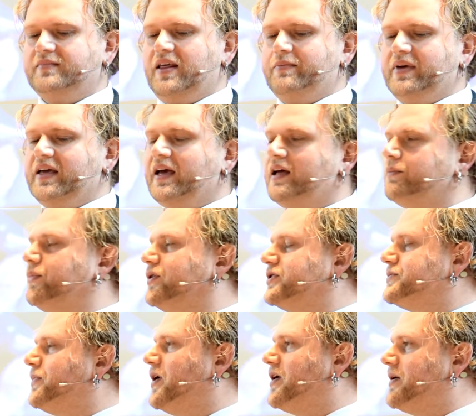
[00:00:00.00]
that began
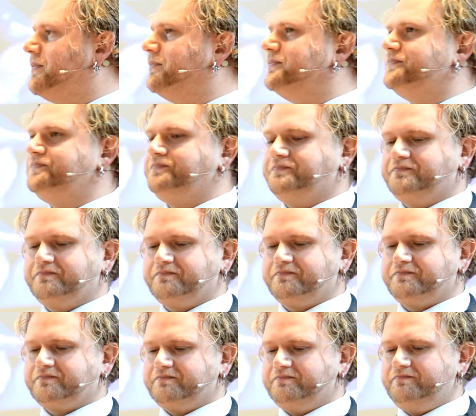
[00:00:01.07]
postpartum.
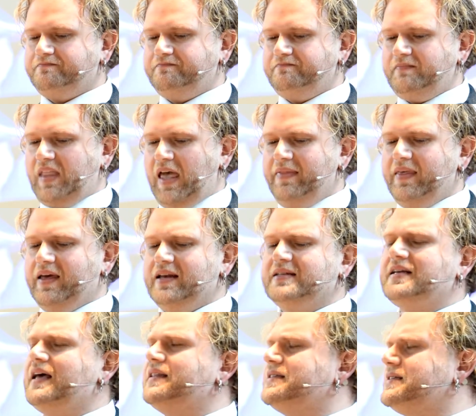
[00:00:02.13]
And the
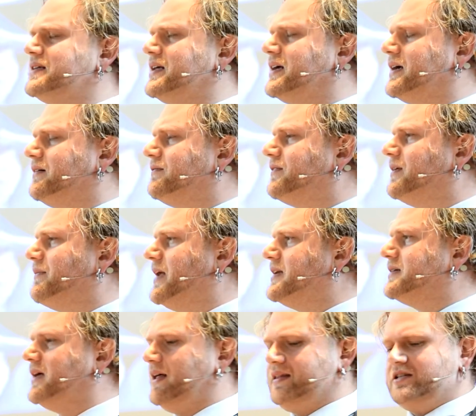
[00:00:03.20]
intensity of the
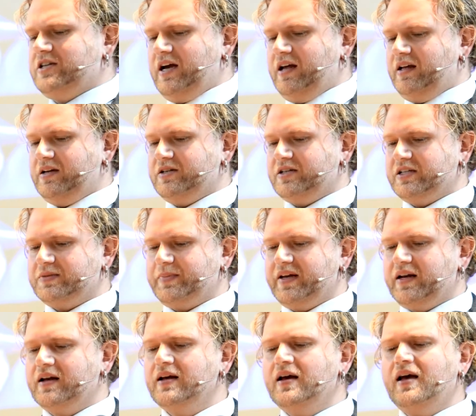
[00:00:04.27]
mental health challenge has
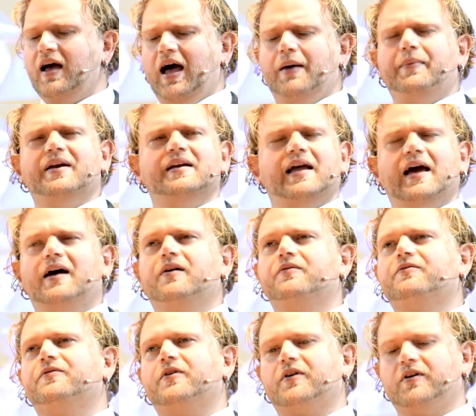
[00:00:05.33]
been up and
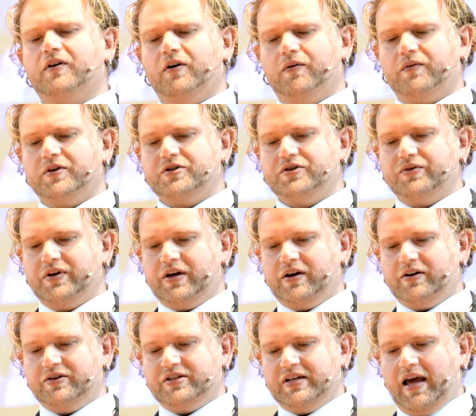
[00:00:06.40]
down for over 2
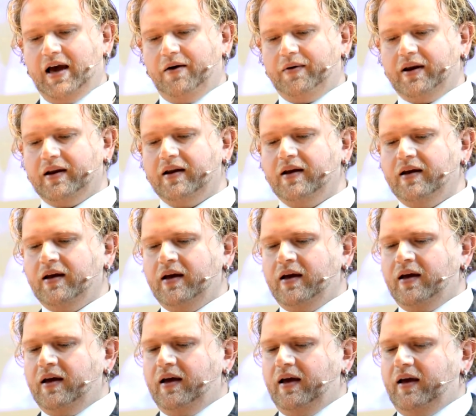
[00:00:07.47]
years now, and
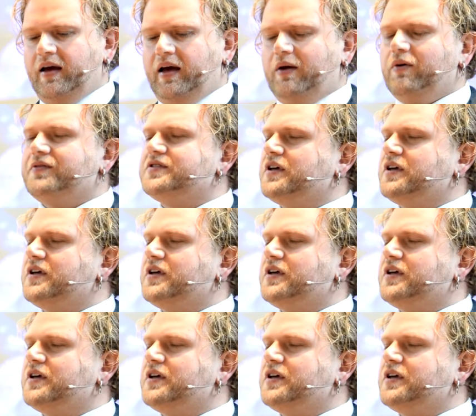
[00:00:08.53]
we've